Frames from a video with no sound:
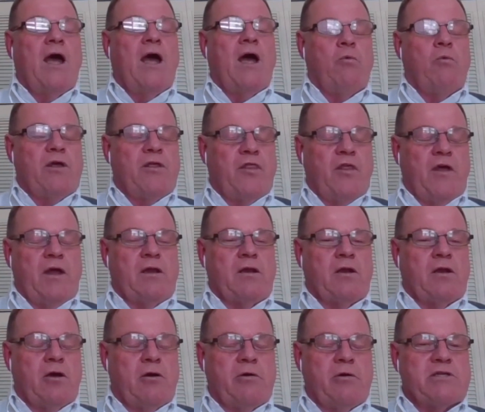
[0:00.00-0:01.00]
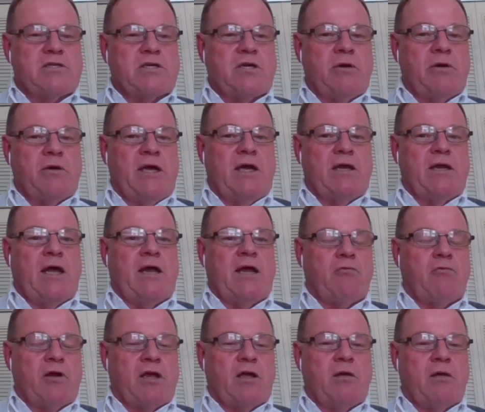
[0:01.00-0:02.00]
And we're then going to go ahead
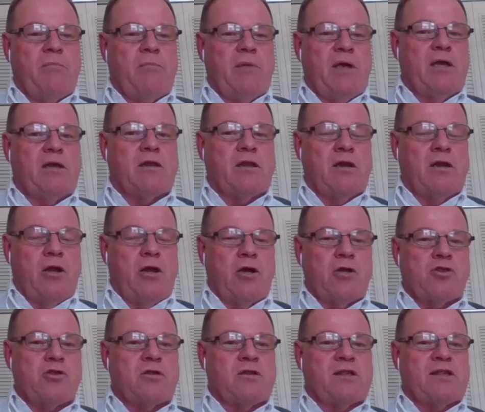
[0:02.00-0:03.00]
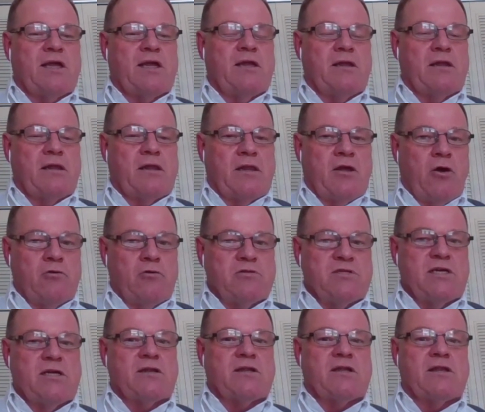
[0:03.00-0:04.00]
and recommend the lodges and the
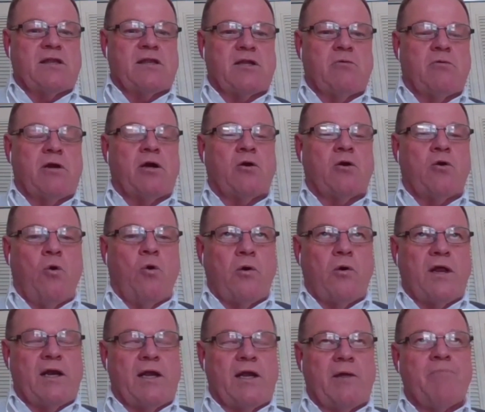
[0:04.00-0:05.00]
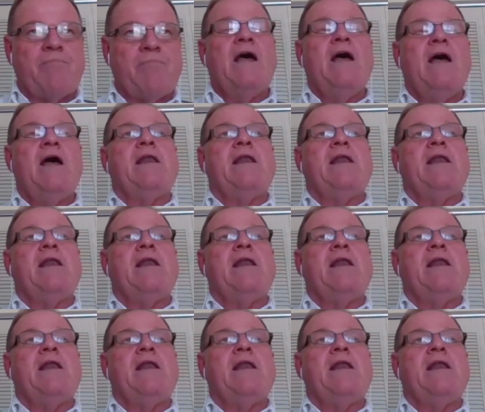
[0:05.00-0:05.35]
hotels and so on accordingly.